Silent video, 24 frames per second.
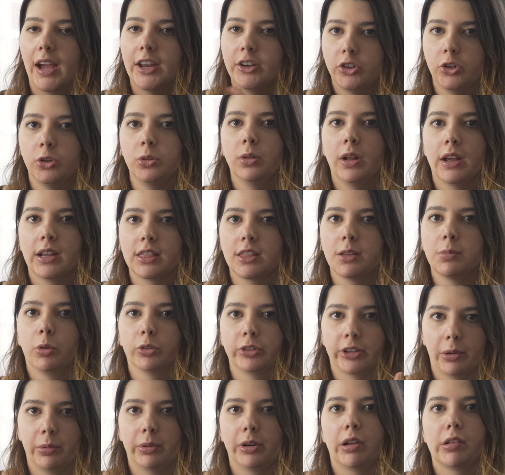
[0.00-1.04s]
I do like the
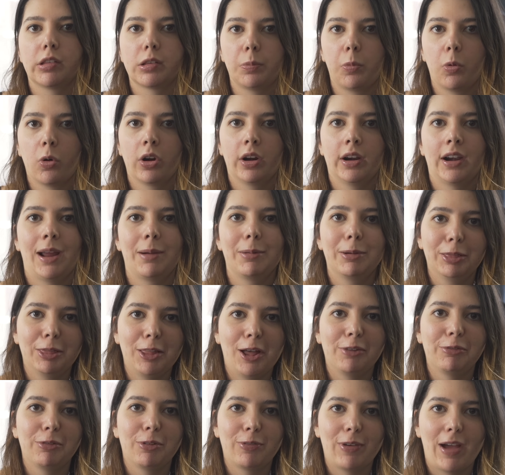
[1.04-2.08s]
multi-window support, and I would
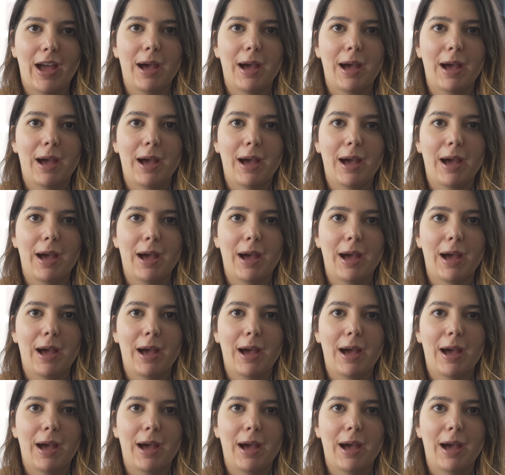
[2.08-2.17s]
love if